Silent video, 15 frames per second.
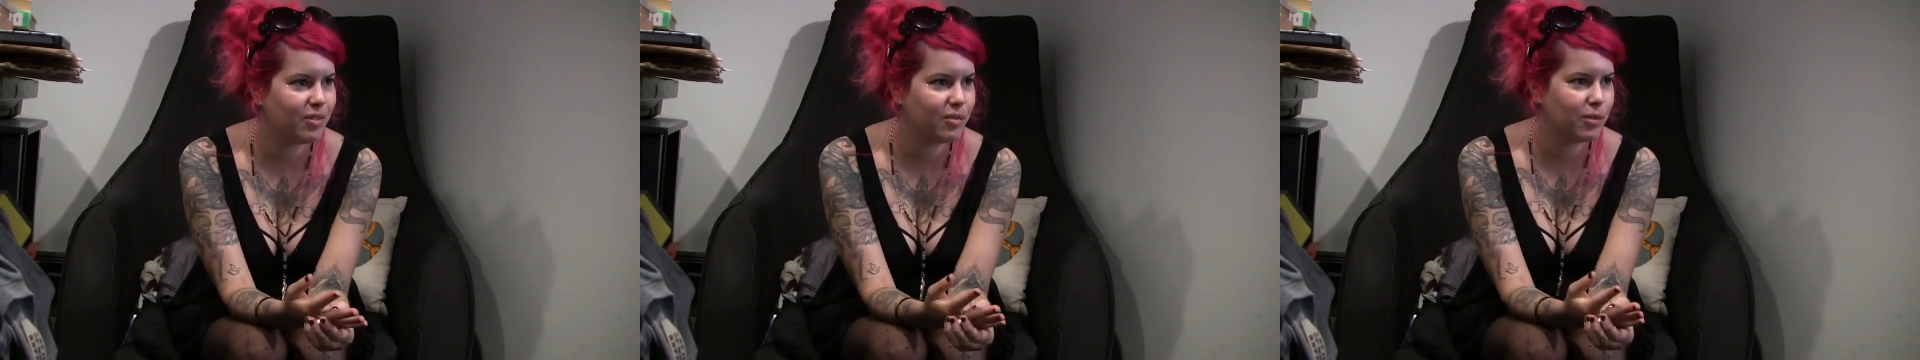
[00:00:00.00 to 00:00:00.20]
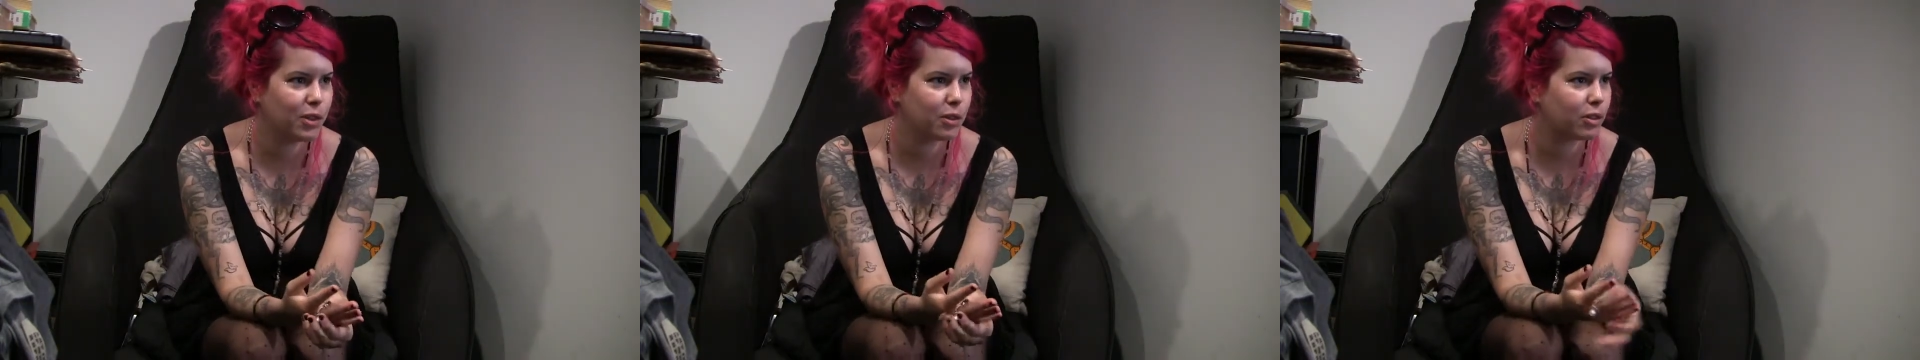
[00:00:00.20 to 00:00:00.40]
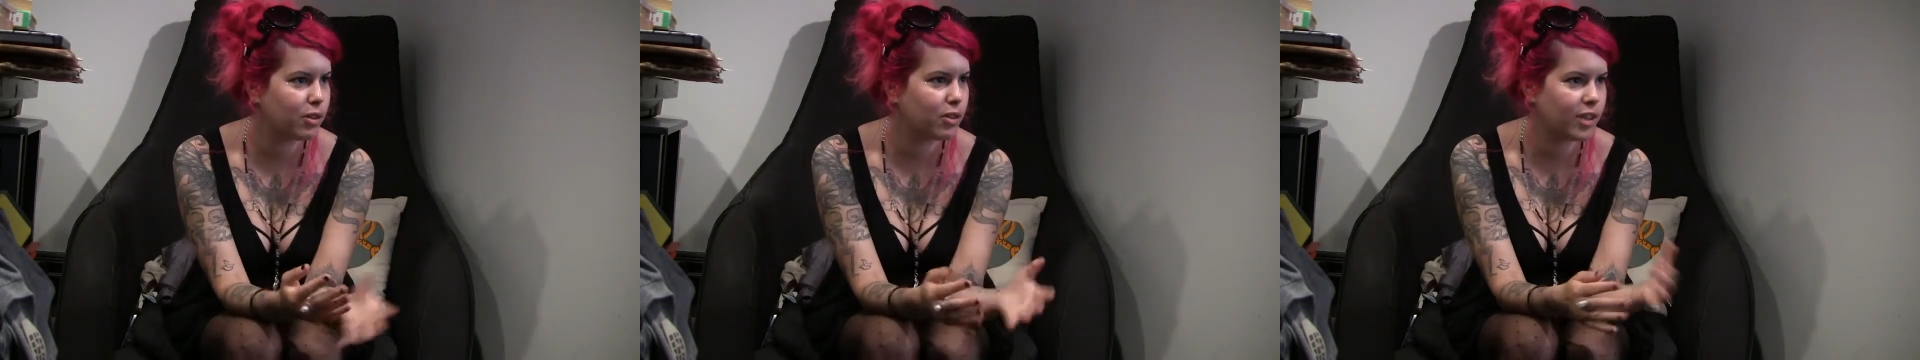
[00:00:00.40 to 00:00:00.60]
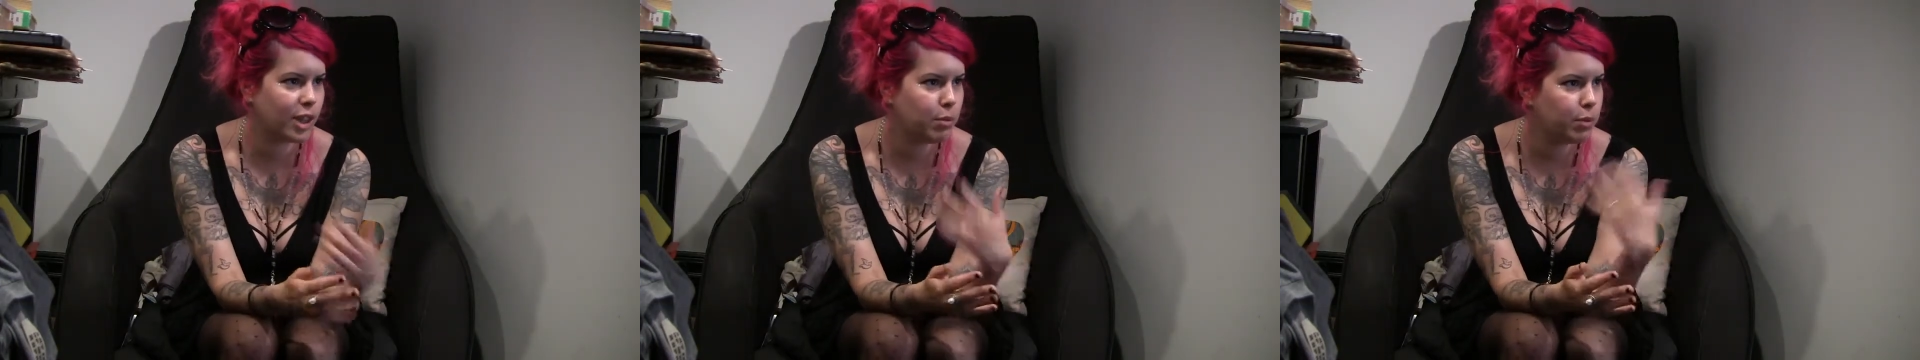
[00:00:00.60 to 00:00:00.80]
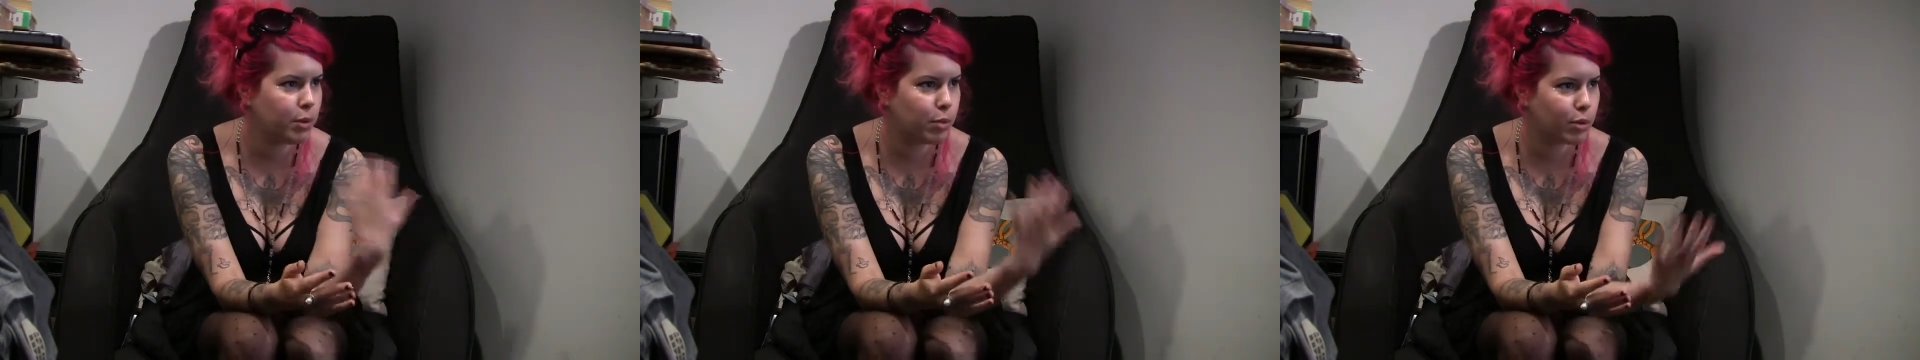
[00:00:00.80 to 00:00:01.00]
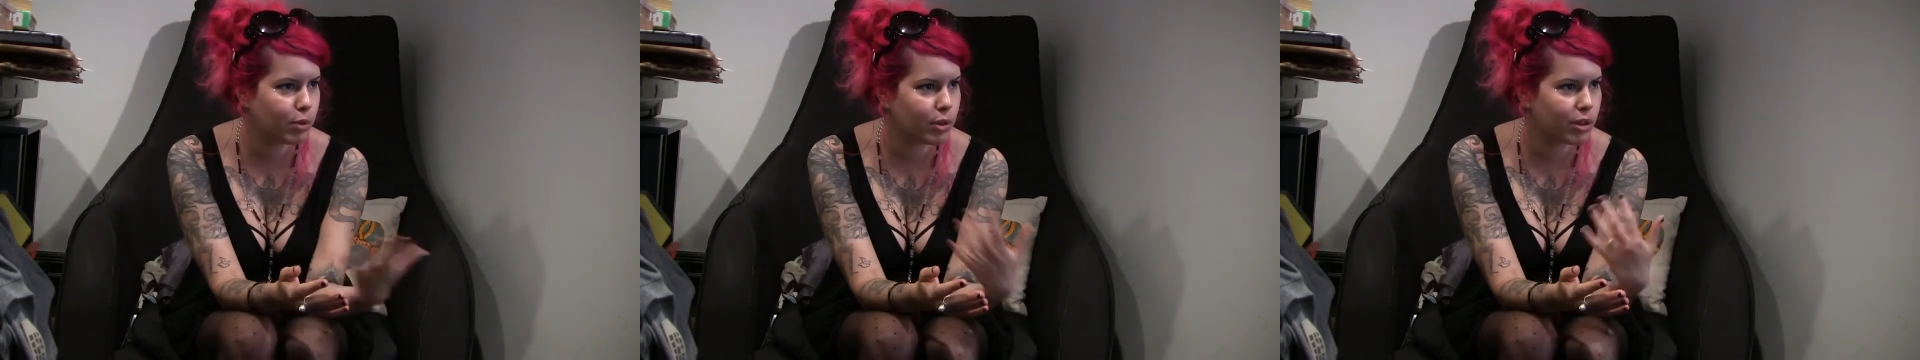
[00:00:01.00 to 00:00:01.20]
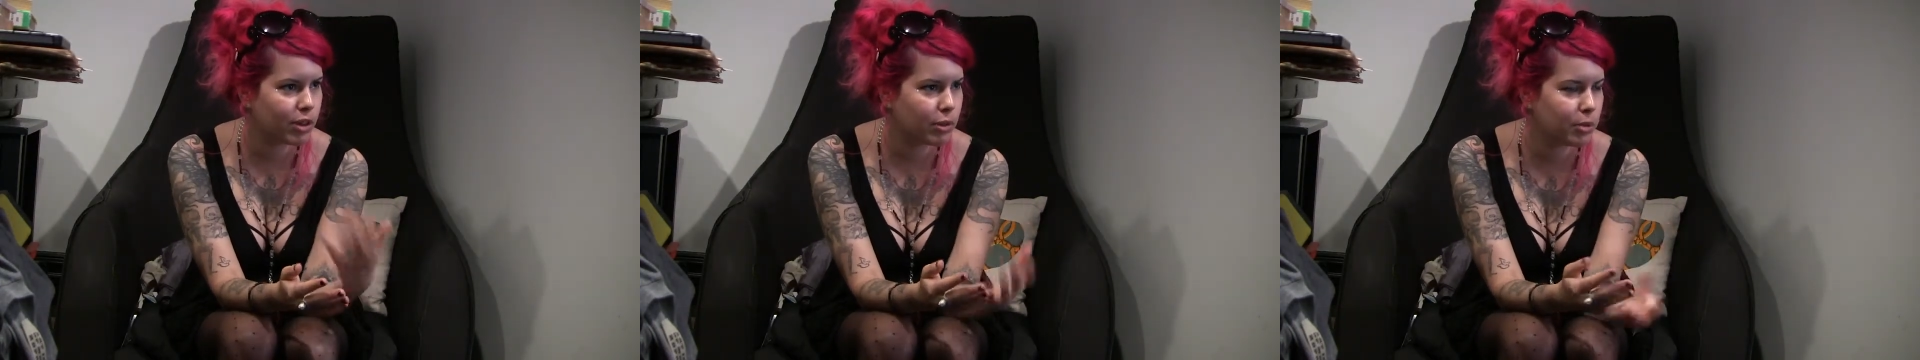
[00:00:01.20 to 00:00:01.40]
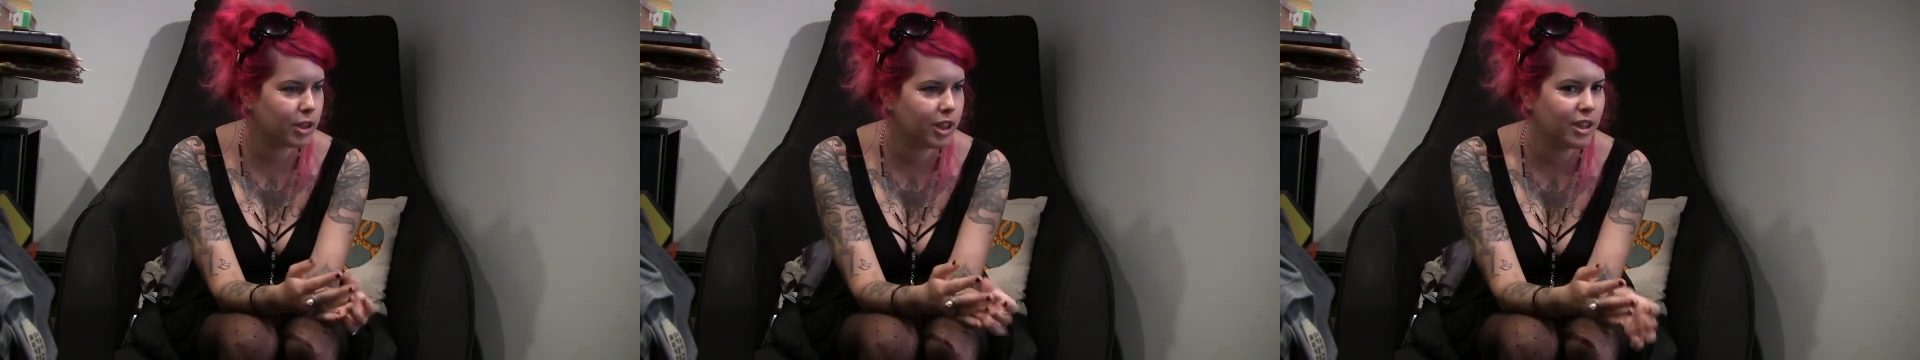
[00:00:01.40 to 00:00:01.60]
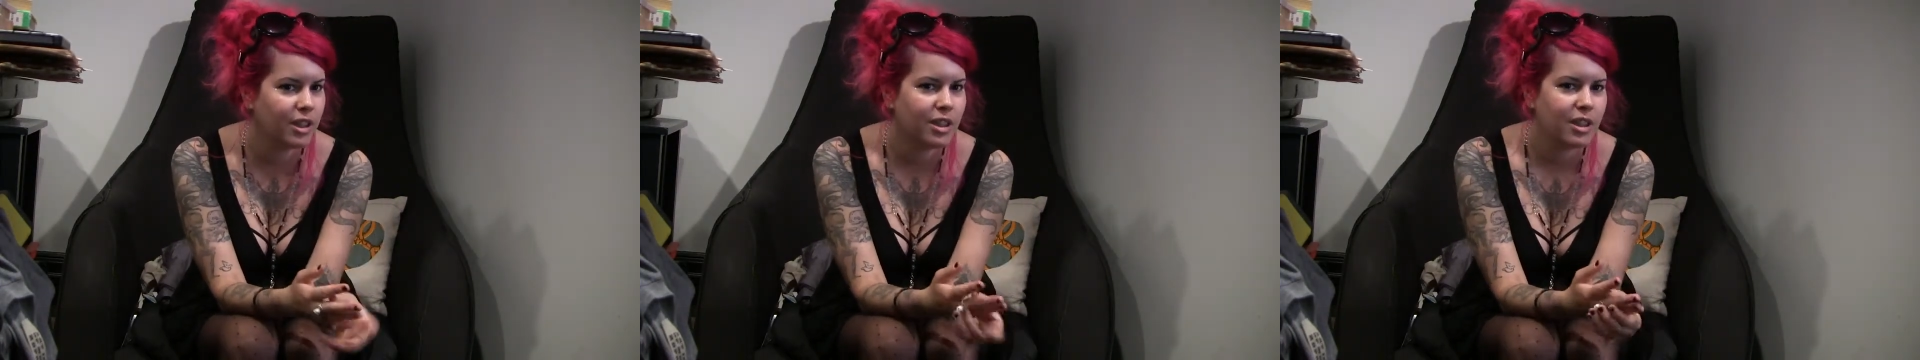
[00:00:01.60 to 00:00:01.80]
The same people were coming